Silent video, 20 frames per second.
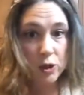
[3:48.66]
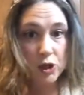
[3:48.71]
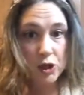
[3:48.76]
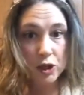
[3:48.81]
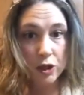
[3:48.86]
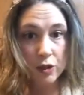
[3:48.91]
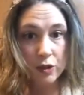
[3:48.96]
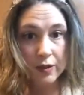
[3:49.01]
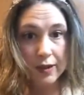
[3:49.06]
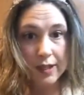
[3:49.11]

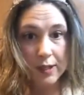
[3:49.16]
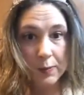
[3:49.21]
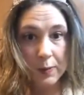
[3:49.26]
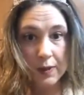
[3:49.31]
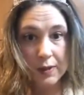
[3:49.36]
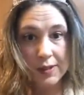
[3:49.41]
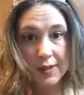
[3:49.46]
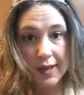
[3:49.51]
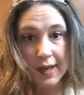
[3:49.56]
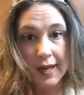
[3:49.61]
turquoise
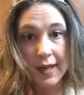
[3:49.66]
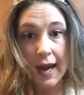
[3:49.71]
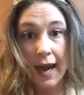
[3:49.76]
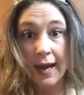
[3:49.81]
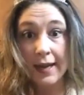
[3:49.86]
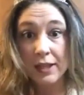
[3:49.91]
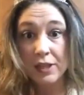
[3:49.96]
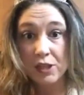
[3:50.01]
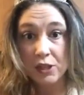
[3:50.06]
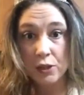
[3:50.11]
person.
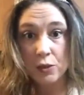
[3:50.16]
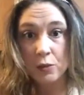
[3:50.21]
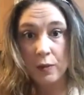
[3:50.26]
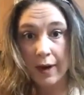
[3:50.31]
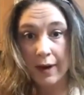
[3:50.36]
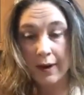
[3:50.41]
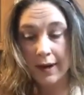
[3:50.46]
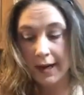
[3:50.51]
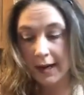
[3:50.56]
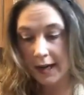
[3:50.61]
I do
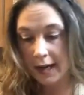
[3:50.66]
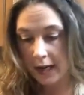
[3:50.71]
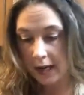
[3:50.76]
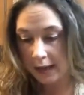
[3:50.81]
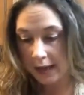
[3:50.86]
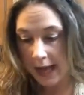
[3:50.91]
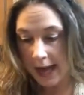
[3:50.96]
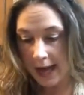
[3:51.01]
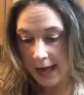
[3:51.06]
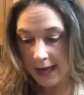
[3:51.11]
wear it a
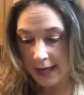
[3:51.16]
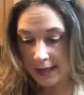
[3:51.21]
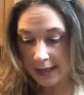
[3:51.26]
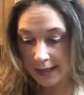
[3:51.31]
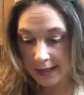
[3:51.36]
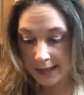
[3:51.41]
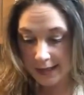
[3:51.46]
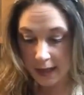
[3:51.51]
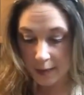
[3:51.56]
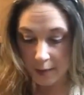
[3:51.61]
lot in the
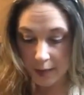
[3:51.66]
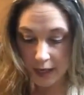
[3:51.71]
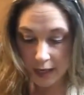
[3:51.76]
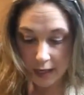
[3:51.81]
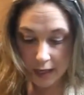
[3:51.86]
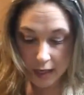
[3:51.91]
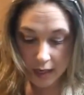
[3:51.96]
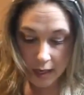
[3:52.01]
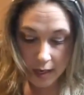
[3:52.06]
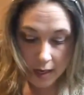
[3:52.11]
summer.
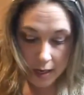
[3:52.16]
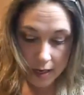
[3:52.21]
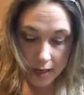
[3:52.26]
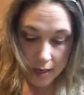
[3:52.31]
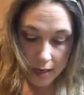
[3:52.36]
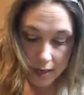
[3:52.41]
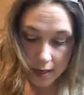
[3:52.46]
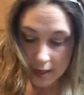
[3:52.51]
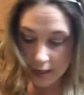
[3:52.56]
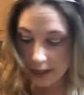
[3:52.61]

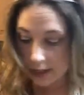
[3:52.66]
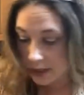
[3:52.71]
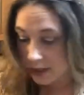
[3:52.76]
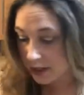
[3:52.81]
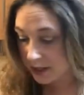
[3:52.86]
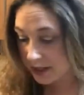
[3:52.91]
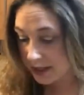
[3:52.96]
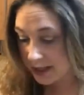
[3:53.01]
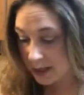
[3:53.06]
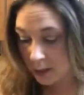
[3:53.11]

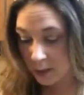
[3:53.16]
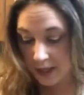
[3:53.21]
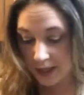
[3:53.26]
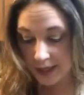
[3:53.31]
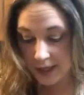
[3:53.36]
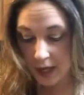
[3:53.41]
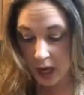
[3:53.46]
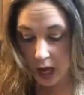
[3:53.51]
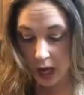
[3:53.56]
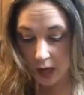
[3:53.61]
So this one is
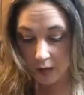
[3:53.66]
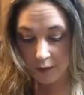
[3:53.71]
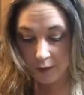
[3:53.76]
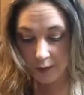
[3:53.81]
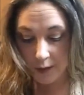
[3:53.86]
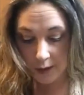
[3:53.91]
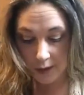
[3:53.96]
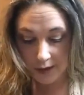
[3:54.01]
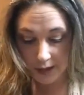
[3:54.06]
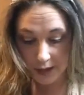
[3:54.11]
called
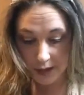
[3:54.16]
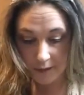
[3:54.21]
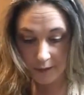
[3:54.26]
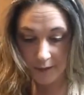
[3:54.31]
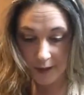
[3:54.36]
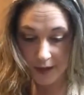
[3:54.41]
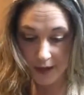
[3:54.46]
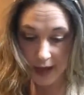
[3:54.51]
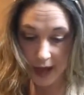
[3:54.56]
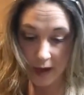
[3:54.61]
Fiercely
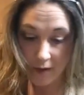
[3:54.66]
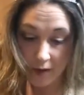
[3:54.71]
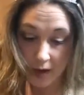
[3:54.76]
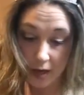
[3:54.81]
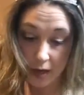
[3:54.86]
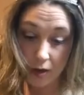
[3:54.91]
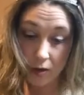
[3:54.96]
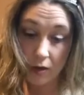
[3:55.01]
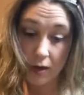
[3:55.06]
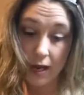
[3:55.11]
5th
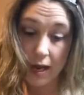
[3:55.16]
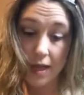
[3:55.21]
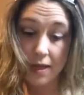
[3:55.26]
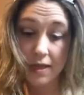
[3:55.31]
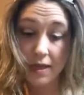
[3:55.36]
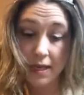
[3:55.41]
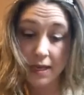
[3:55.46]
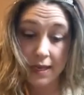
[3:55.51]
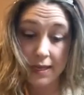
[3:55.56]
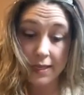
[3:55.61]
Avenue, and
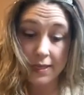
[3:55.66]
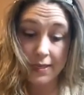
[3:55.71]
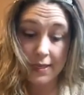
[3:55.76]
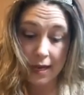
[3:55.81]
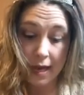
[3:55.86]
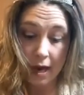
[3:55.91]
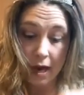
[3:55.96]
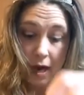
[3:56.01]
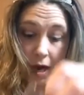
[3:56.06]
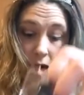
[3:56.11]
these
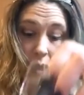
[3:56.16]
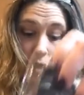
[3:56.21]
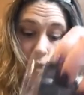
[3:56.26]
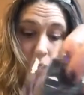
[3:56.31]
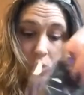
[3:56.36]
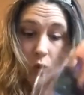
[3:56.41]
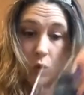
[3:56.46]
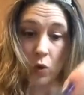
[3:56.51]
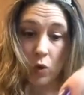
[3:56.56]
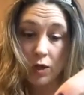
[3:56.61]
are
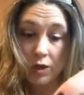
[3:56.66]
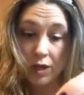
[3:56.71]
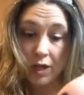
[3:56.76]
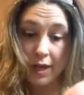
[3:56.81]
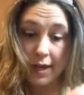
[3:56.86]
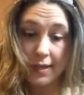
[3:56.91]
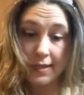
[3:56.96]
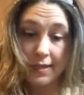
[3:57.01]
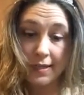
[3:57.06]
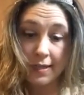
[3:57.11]

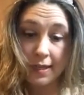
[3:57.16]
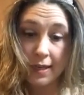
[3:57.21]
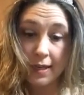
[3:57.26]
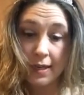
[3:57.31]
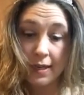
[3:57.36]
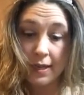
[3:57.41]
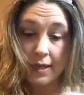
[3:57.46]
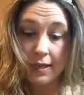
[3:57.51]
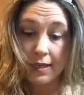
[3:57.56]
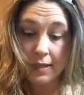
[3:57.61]
gorgeous.
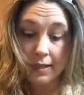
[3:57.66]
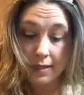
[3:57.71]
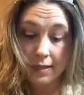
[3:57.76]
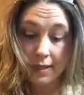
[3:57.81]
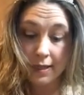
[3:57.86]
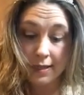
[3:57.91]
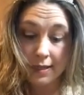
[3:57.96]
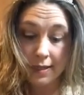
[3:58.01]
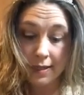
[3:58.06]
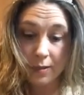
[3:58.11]

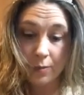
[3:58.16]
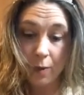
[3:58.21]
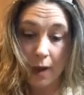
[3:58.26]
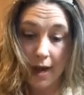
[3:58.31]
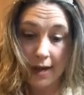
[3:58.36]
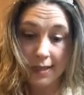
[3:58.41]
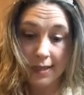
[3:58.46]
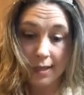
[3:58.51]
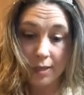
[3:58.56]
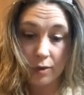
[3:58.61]
This is
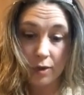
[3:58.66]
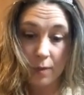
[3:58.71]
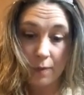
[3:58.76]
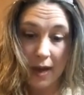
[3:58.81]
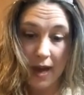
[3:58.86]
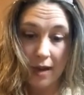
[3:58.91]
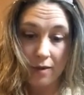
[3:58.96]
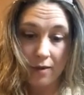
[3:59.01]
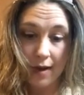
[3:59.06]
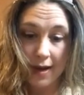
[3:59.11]
rhinestone
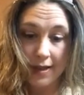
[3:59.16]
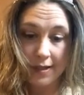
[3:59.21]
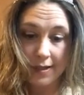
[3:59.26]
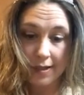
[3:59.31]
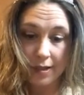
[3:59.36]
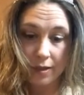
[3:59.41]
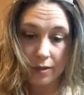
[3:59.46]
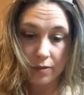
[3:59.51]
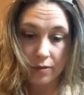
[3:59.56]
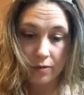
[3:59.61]
upon
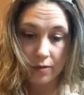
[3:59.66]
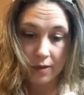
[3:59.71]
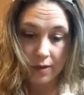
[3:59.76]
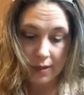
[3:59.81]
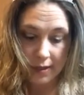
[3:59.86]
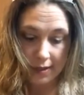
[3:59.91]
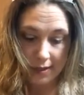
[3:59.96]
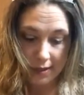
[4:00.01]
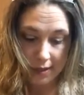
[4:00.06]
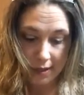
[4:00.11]
rhinestone. This is